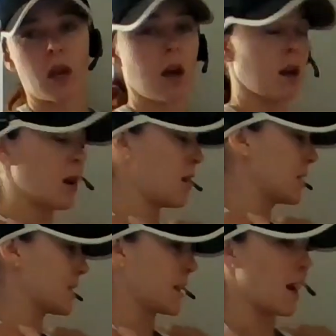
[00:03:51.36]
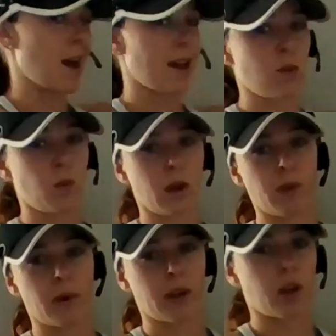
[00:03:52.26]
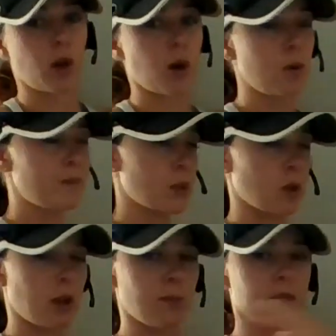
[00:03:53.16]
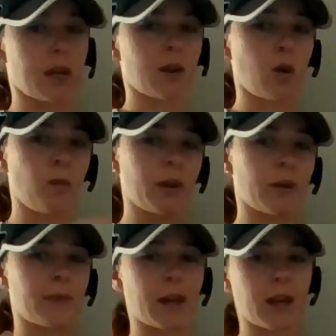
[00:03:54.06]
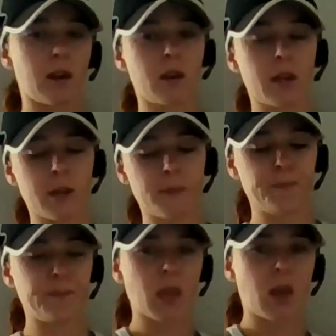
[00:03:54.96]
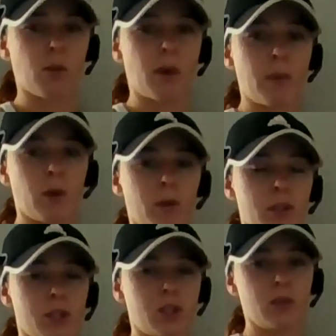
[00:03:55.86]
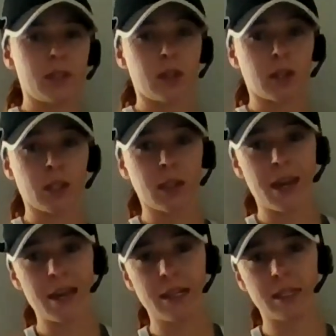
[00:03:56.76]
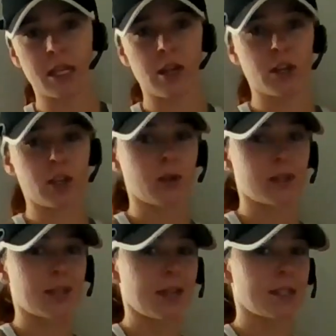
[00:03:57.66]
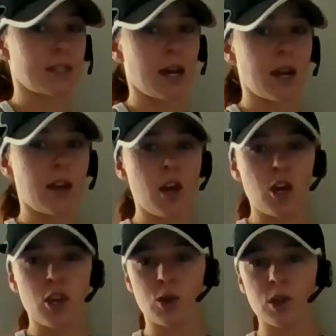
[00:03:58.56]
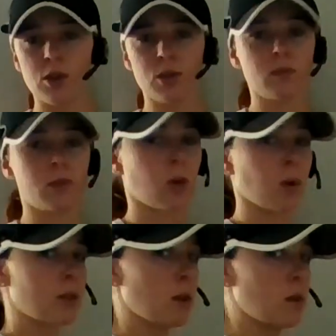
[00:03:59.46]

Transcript: us guide where we wanna go. So it helps kind of open up that area. Remember, we're just using our legs here to go side to side. You can do some torso